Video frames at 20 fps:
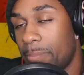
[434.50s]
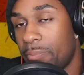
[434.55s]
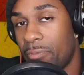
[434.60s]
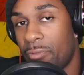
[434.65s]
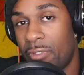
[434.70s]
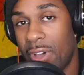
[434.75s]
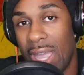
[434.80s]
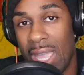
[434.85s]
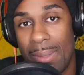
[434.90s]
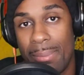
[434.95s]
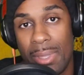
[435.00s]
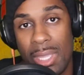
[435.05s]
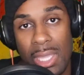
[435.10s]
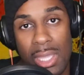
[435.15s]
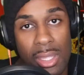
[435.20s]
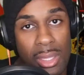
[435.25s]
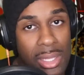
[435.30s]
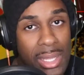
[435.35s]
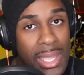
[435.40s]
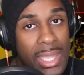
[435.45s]

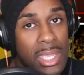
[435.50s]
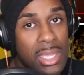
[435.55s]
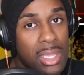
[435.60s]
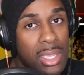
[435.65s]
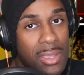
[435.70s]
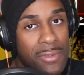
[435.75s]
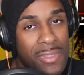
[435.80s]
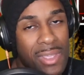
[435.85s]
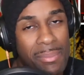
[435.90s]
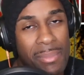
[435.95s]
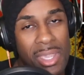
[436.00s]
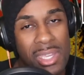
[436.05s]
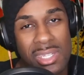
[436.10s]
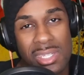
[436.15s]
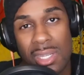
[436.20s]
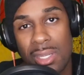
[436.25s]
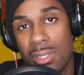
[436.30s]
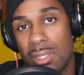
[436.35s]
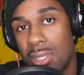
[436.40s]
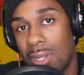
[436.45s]
vibey like. If that makes
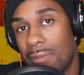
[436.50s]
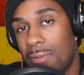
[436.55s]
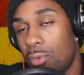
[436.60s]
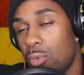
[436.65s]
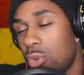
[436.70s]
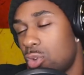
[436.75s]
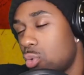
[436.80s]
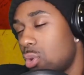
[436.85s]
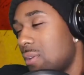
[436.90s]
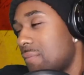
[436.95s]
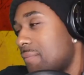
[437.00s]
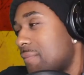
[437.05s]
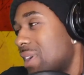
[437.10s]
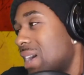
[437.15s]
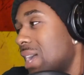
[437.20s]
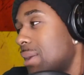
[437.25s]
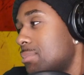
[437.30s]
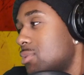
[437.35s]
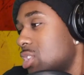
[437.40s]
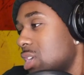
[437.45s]
sense. If we were doing a
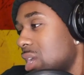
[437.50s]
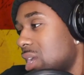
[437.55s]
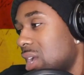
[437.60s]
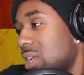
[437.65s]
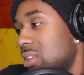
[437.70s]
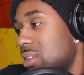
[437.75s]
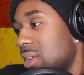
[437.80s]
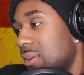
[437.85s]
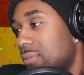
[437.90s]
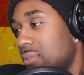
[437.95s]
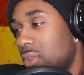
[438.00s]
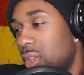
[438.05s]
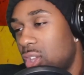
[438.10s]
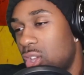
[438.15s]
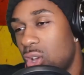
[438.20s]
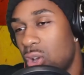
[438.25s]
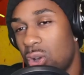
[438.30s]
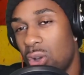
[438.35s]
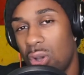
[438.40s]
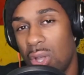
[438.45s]
vibe check, I'd definitely
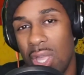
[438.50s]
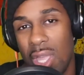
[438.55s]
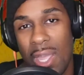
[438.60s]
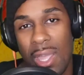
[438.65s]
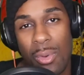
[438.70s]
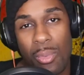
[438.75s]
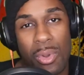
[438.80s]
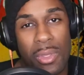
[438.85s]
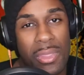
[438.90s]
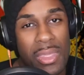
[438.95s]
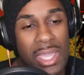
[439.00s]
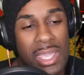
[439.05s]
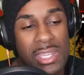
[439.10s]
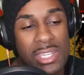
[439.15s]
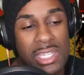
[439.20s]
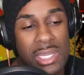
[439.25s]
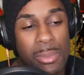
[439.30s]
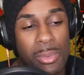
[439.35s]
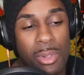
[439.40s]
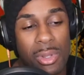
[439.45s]
go with a
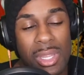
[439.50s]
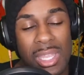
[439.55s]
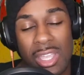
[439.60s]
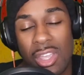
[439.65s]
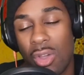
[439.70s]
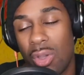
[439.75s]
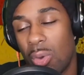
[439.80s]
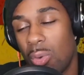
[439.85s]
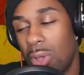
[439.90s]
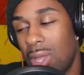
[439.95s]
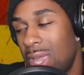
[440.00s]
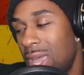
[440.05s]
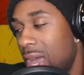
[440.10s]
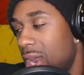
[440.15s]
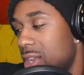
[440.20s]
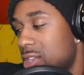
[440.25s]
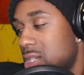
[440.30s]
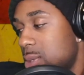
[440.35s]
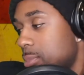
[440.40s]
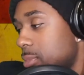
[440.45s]
similar. It had
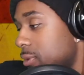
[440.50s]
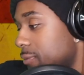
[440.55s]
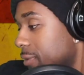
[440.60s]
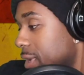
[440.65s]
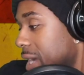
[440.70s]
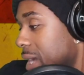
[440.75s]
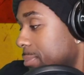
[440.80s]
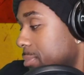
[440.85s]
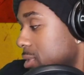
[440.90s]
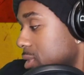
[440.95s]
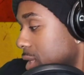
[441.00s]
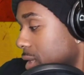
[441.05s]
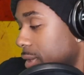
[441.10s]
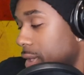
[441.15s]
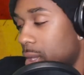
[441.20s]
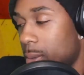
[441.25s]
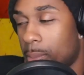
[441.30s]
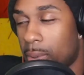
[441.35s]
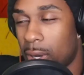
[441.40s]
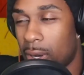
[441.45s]
a similar vibe as like
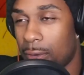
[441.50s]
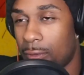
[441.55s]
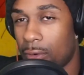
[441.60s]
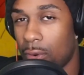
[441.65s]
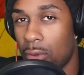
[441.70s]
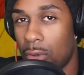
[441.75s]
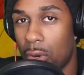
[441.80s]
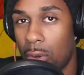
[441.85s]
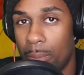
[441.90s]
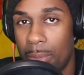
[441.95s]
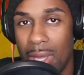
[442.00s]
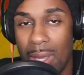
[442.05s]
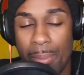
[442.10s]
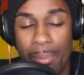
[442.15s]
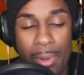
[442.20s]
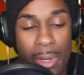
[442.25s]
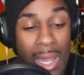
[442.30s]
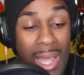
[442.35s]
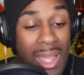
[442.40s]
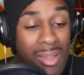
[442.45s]
Linkin Park for a little bit,
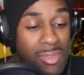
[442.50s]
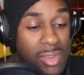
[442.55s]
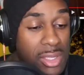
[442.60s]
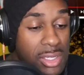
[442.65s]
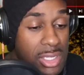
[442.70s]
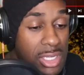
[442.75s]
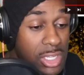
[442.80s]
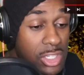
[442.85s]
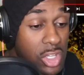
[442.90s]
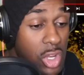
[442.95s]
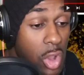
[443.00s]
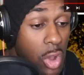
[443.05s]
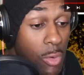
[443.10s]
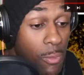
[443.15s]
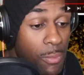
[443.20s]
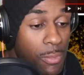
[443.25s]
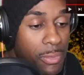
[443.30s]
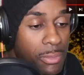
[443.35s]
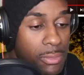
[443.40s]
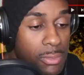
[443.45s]
but obviously its
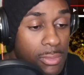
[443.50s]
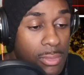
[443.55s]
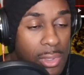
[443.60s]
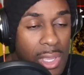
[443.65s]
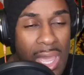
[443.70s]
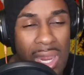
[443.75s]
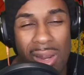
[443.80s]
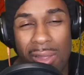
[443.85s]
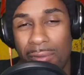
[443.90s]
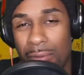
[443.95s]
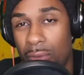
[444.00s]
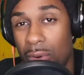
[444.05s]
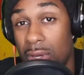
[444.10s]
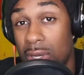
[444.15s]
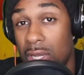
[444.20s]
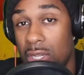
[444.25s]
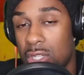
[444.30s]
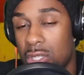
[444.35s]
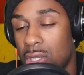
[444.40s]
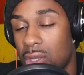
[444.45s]
own kind of
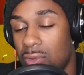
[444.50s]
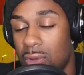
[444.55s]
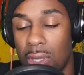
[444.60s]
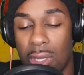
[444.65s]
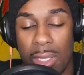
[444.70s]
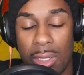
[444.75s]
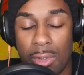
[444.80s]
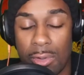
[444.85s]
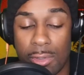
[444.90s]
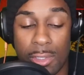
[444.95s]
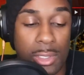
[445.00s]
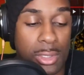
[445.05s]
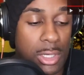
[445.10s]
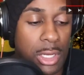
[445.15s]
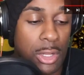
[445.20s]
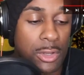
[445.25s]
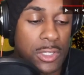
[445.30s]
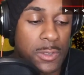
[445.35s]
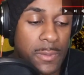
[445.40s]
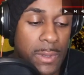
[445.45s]
rendition of it. Like, you
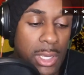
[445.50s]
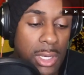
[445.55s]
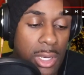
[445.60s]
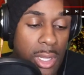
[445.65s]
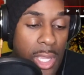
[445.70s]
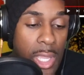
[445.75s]
know, spin.